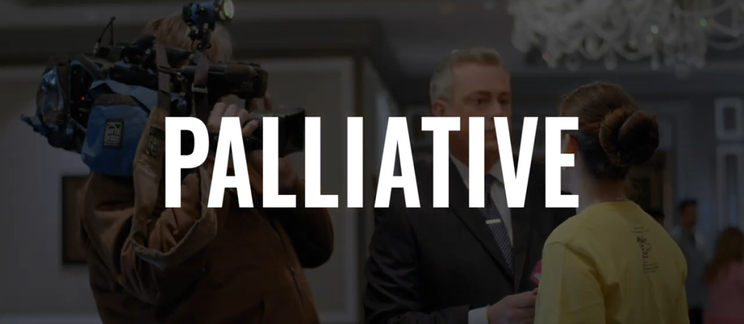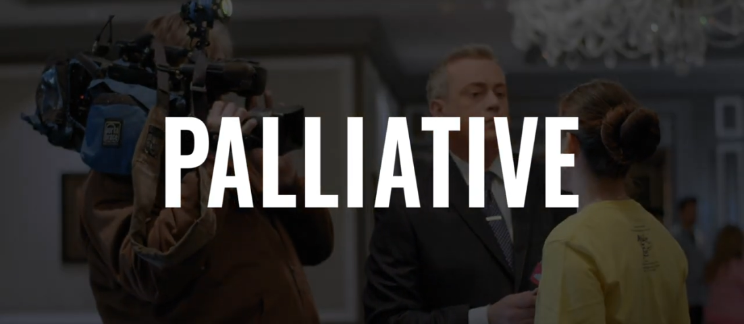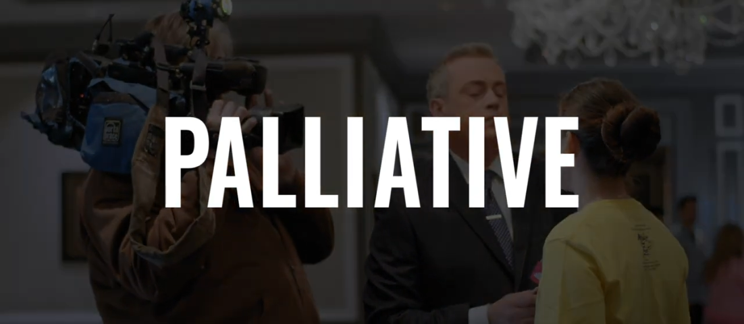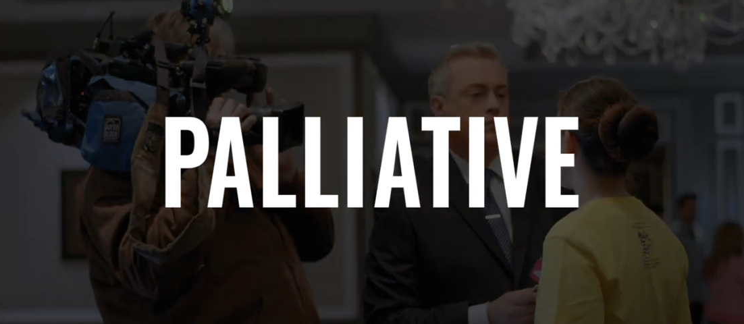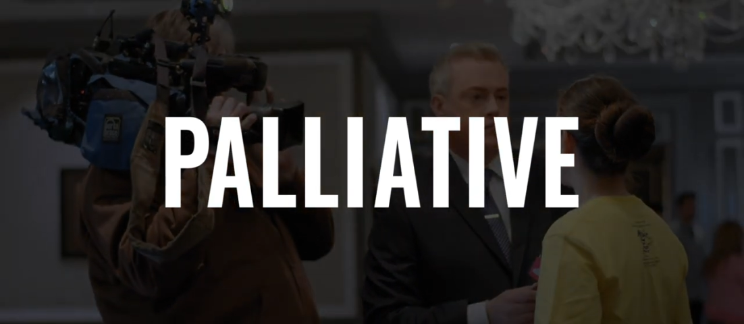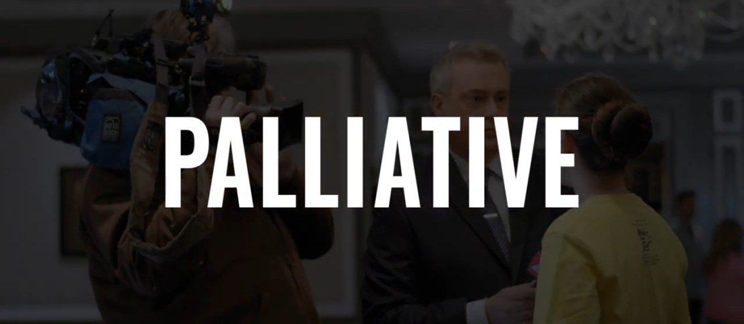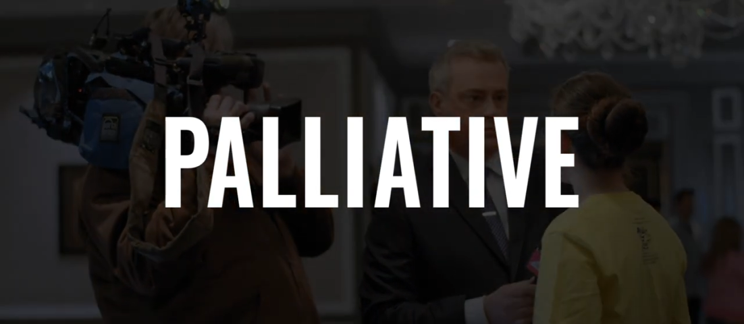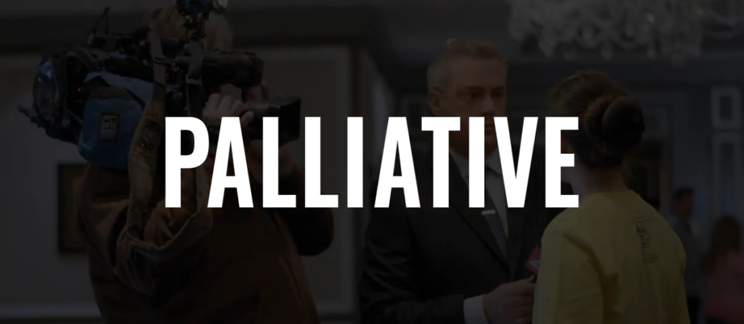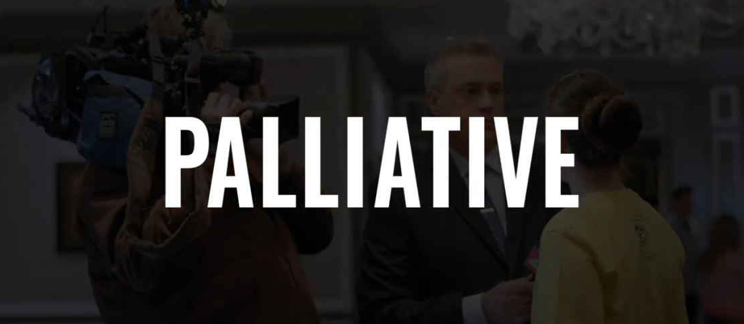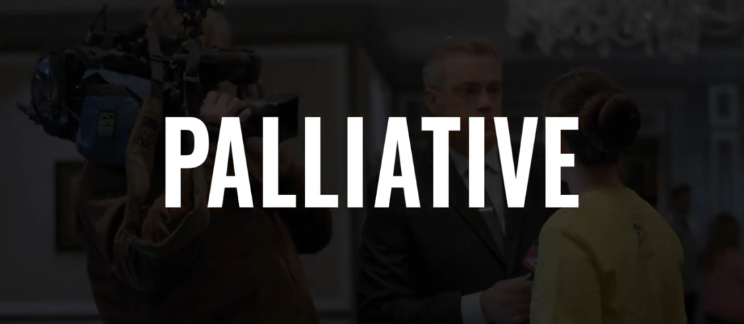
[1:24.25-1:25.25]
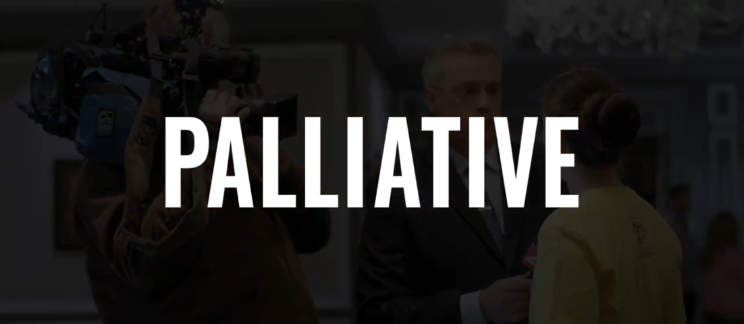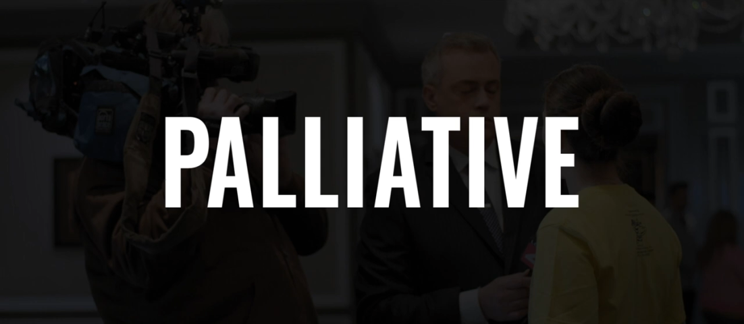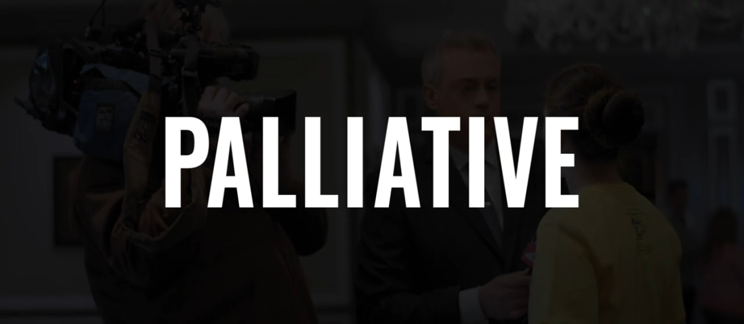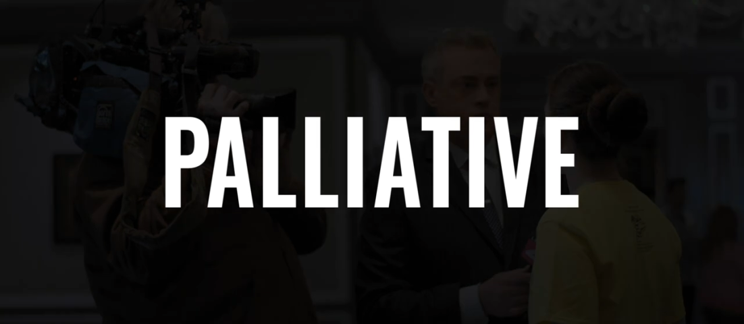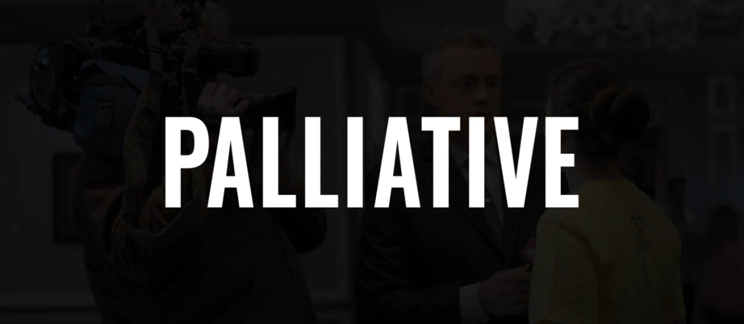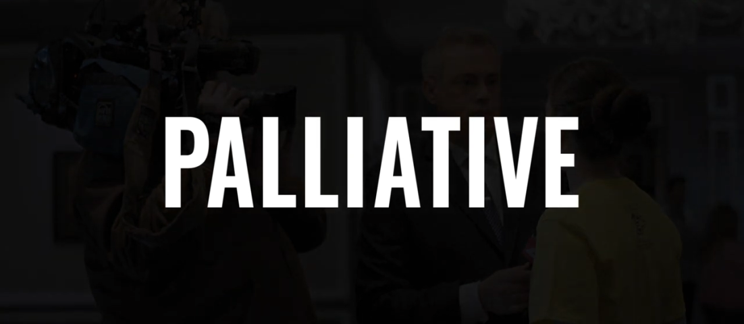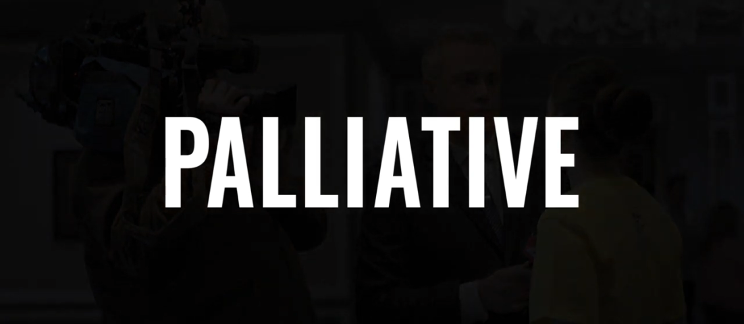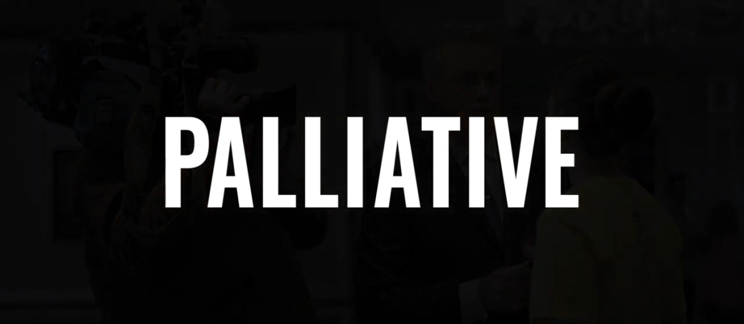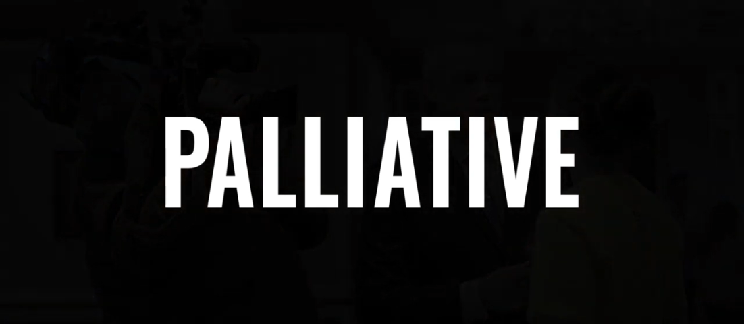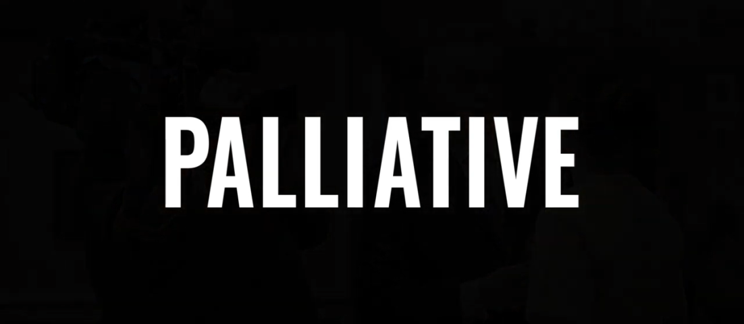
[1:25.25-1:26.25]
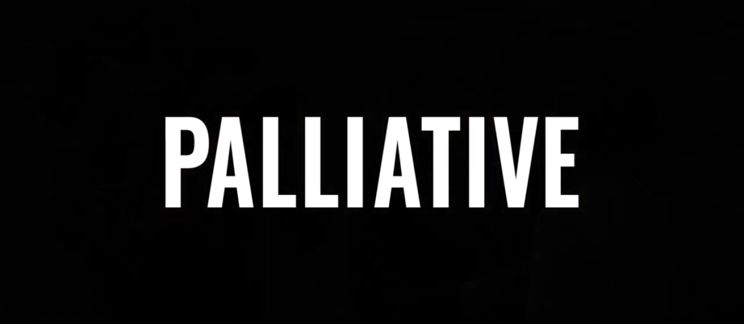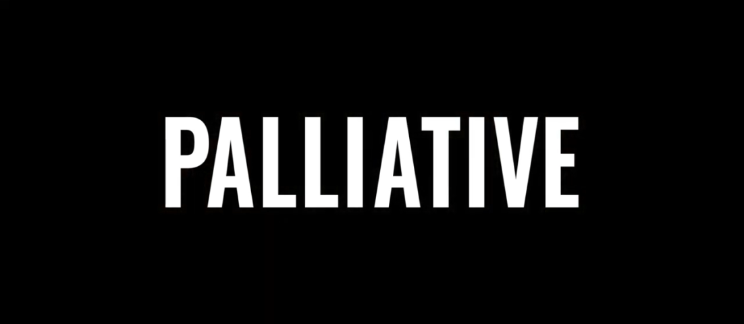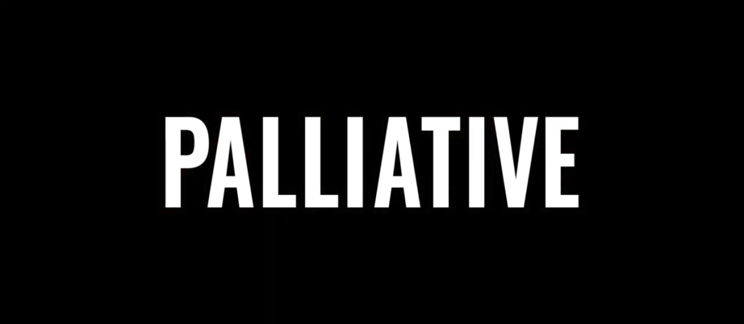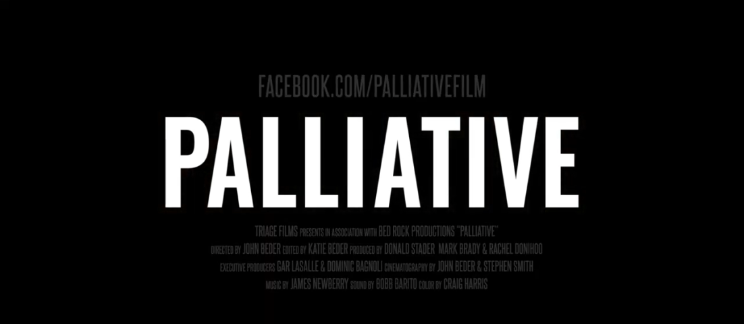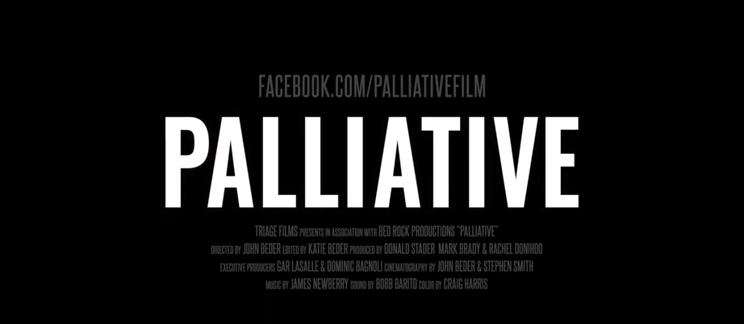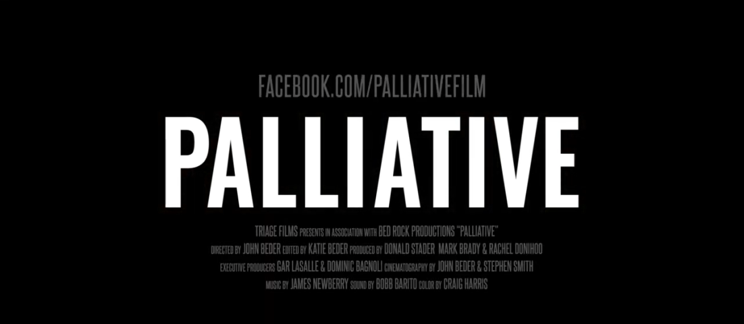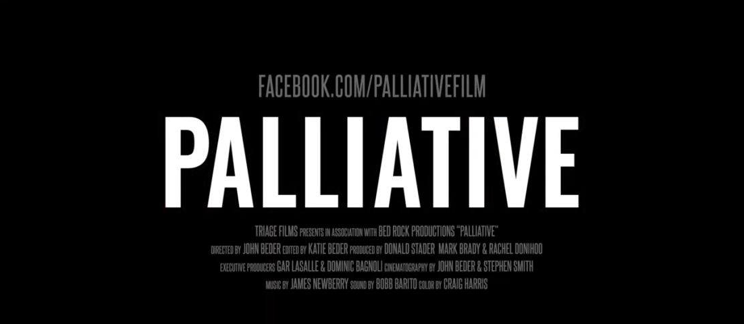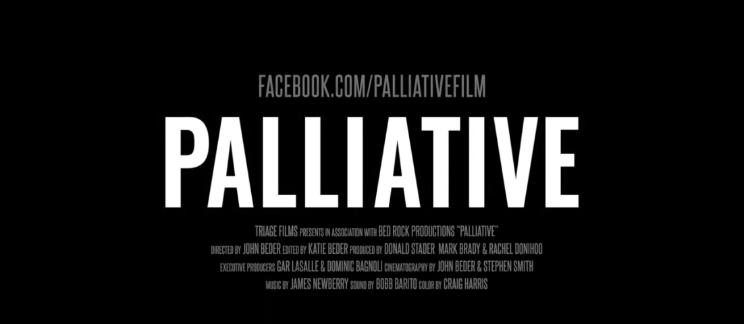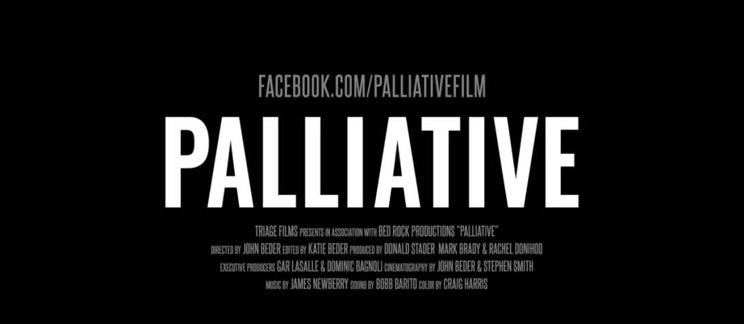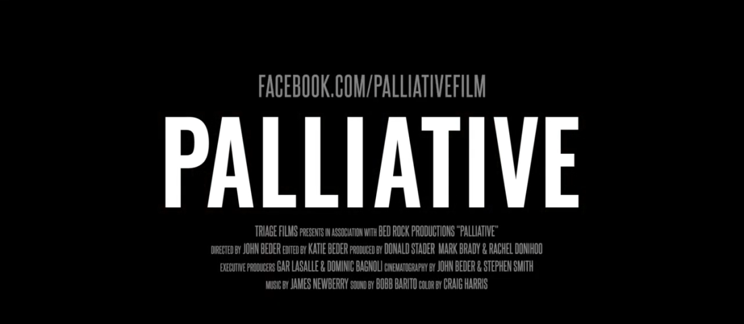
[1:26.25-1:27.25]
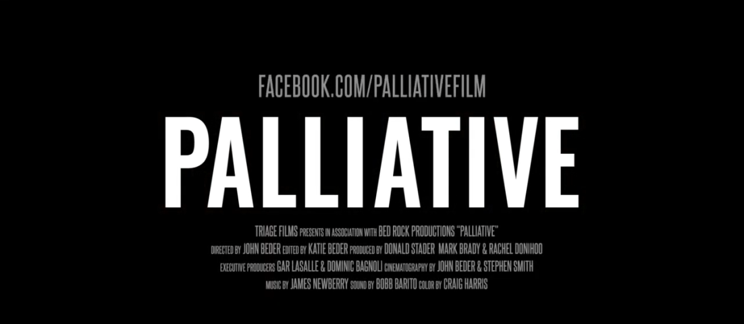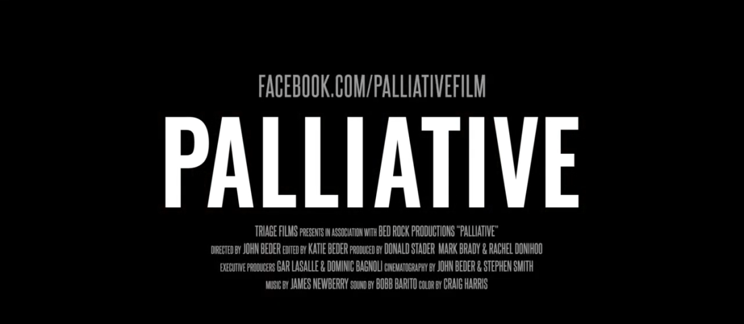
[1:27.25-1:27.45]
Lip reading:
No face is visible, so there are no lips to read.